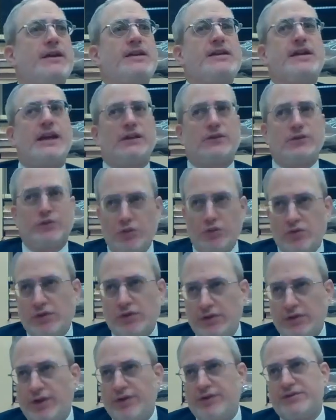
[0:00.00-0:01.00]
You get too
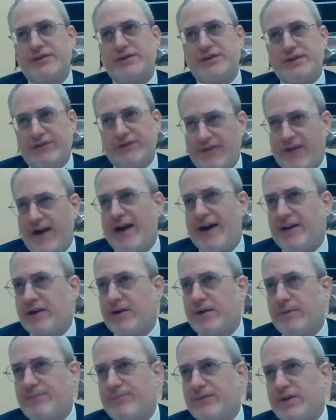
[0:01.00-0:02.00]
close to the
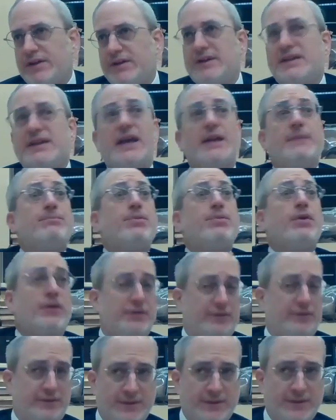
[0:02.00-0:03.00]
fire, you get
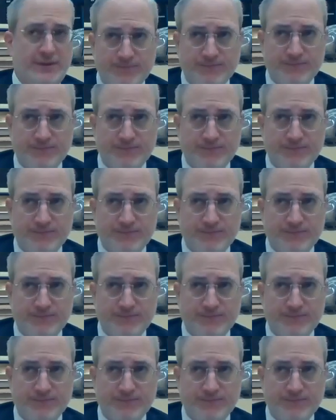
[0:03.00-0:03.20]
burnt.